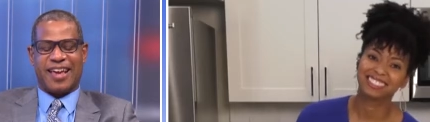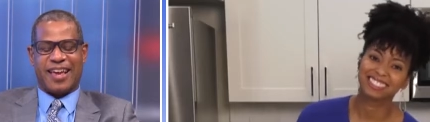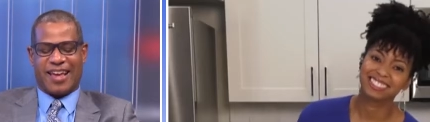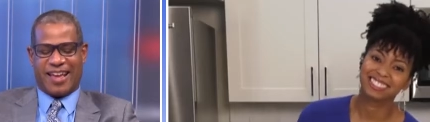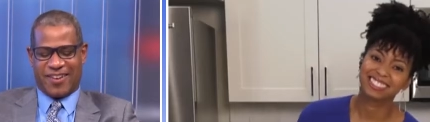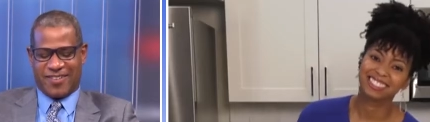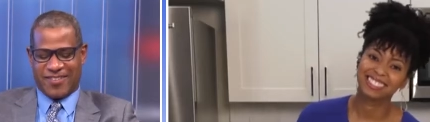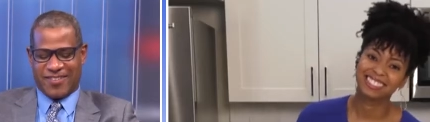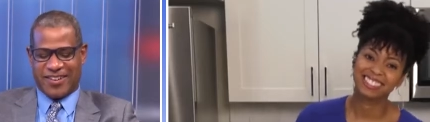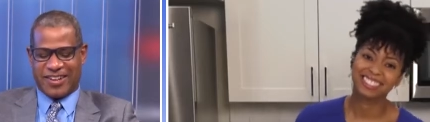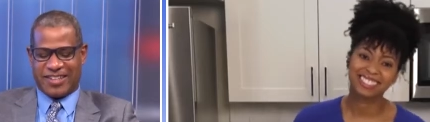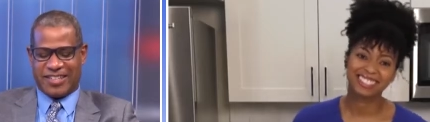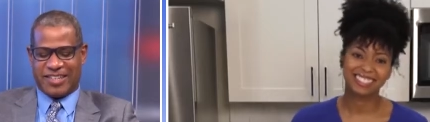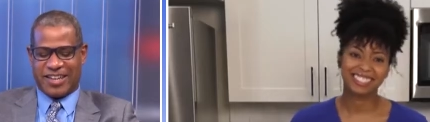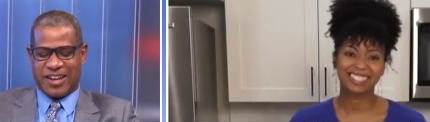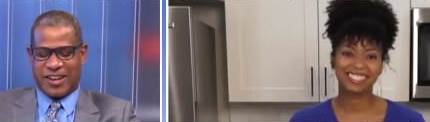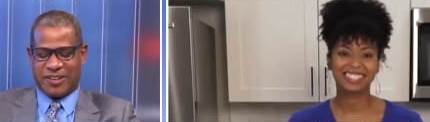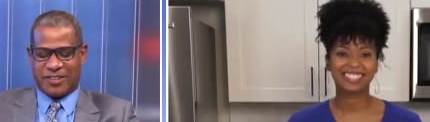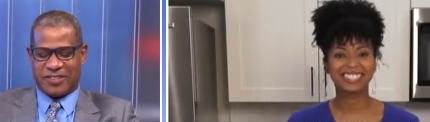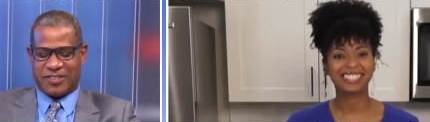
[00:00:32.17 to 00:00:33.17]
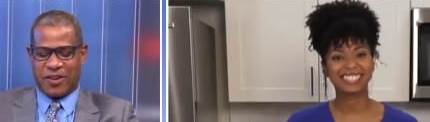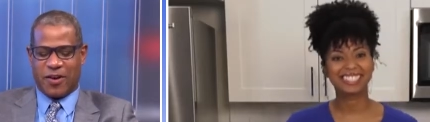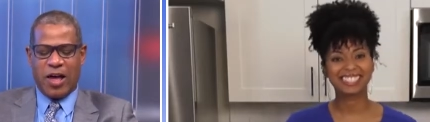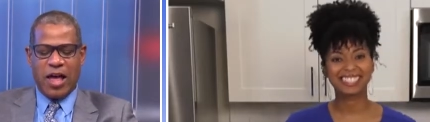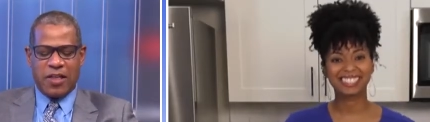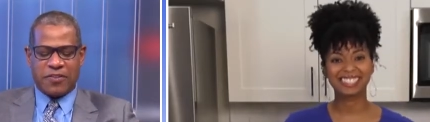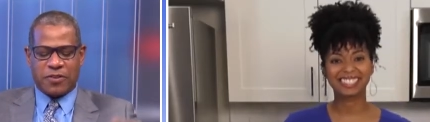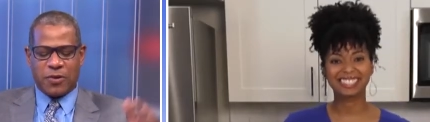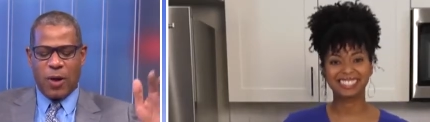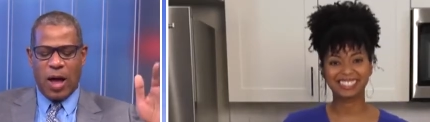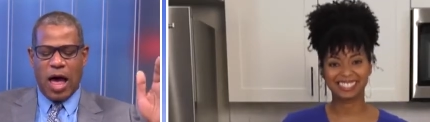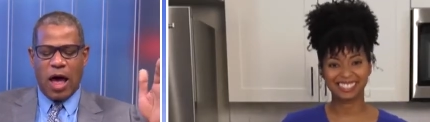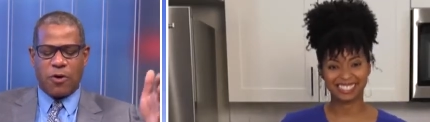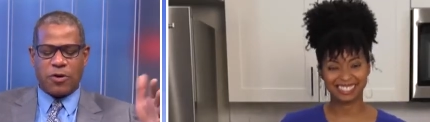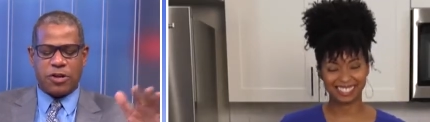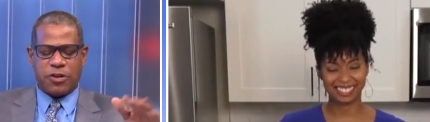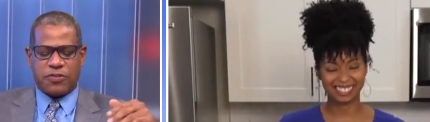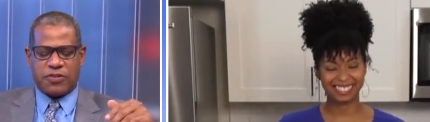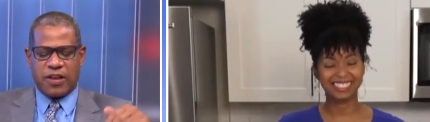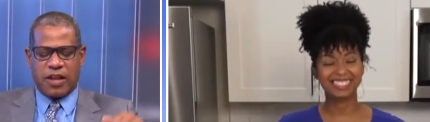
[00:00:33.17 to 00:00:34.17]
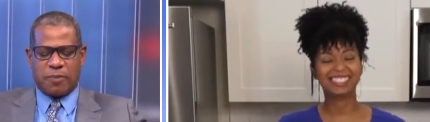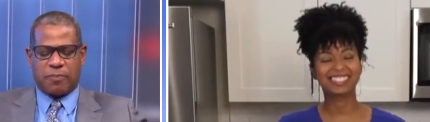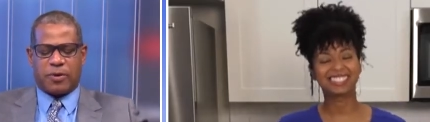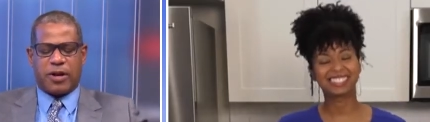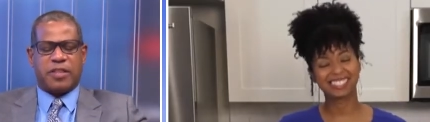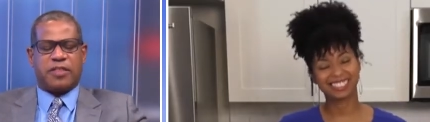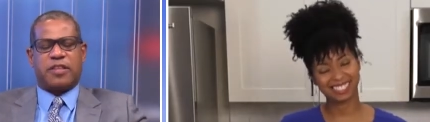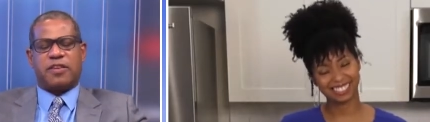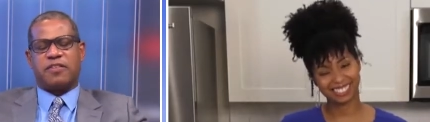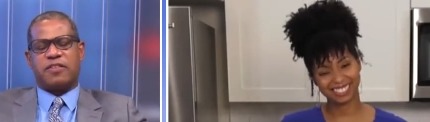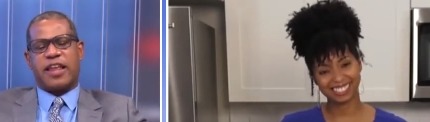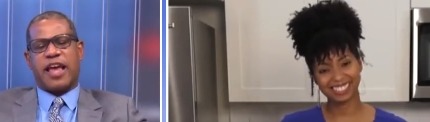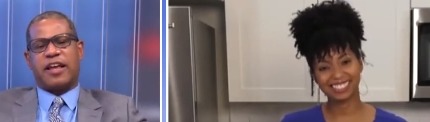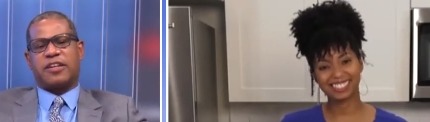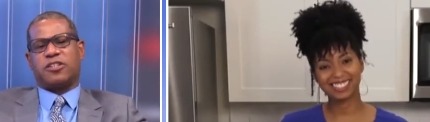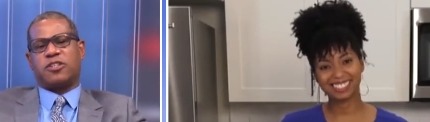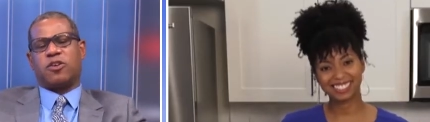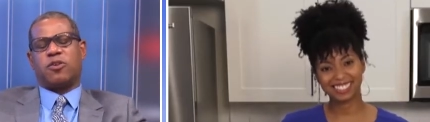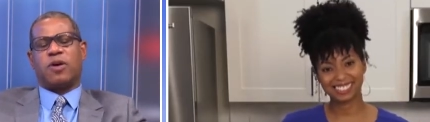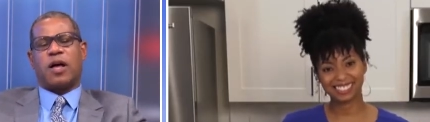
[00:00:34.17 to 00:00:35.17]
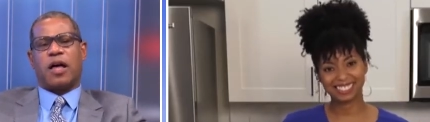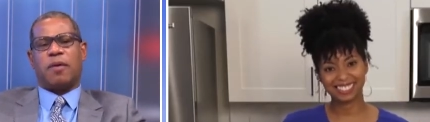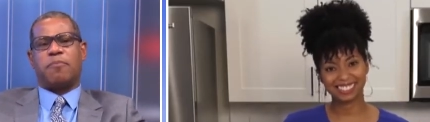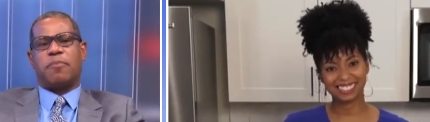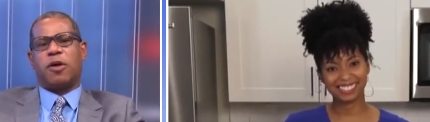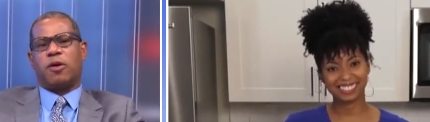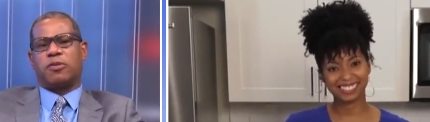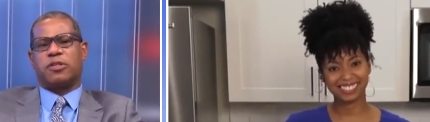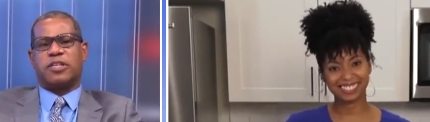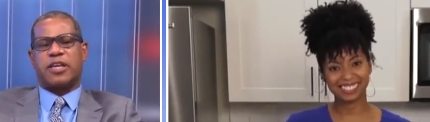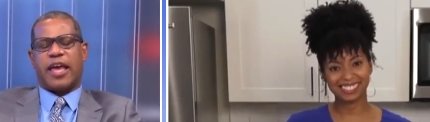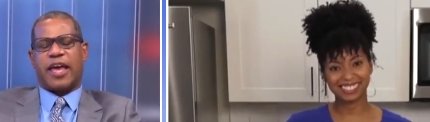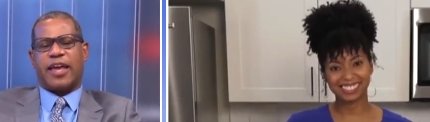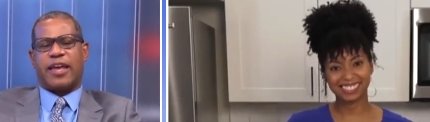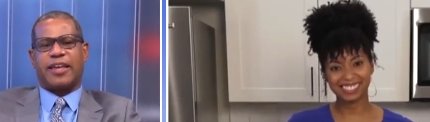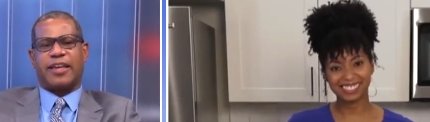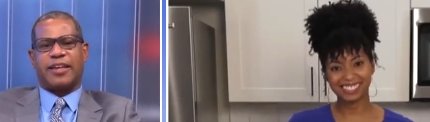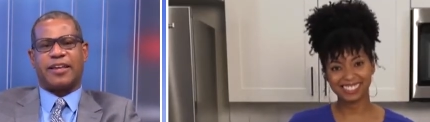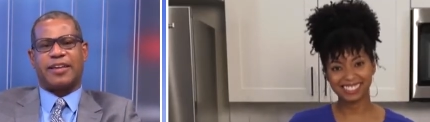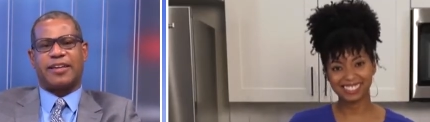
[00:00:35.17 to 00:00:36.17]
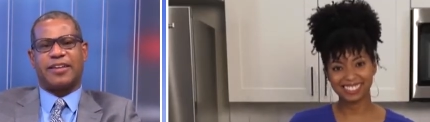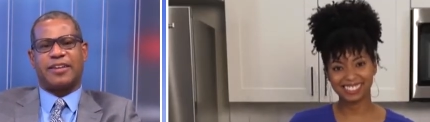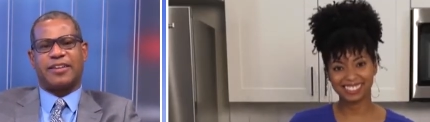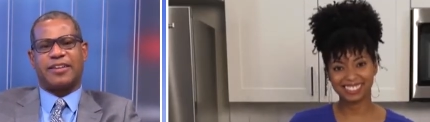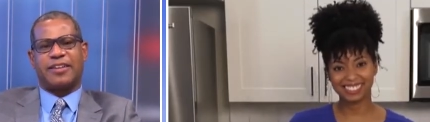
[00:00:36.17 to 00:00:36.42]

Speaker 1: Yeah, we do. So, so how are you celebrating this National uh, Milk Day?